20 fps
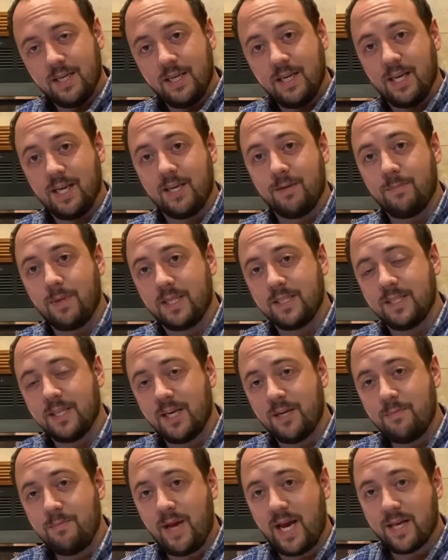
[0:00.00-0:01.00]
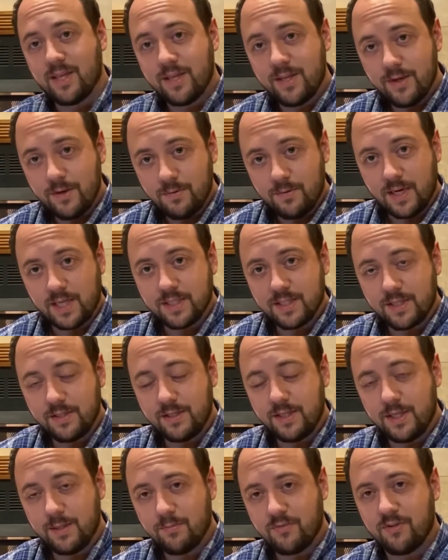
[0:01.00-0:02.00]
and my son Matthew rescued
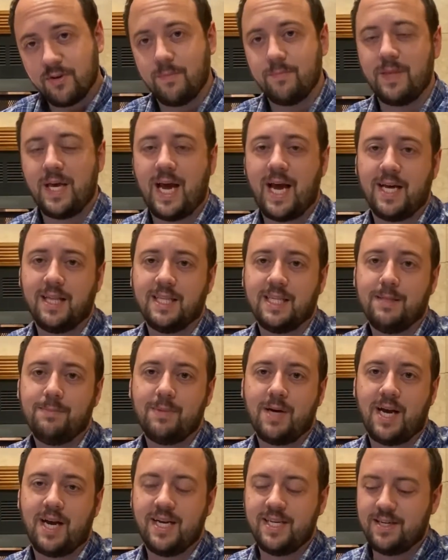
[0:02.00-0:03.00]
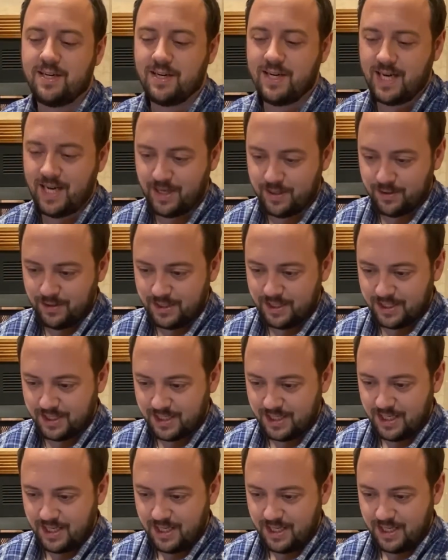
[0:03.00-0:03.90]
him from the alley behind our house.